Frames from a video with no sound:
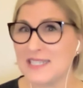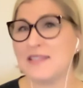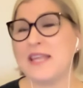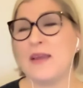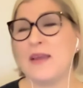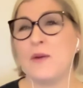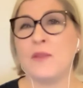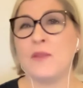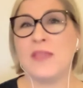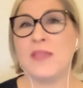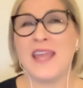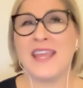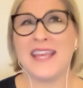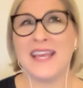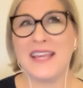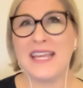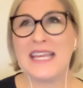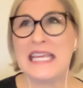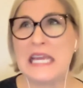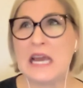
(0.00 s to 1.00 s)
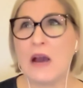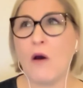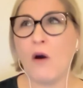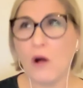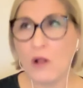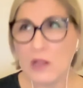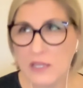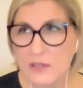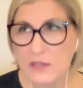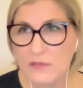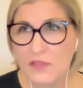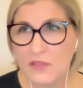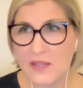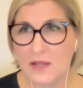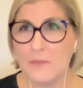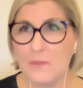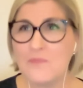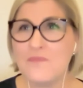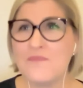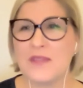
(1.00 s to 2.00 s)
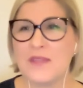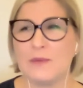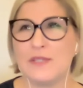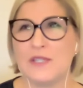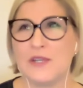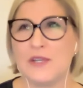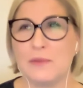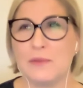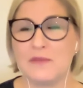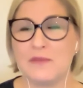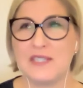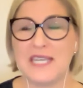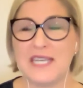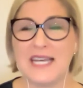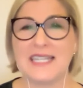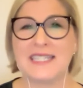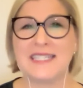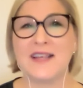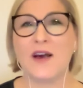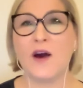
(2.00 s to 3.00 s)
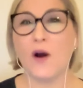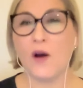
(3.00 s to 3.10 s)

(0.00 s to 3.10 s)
They all of them, there was a group of 6,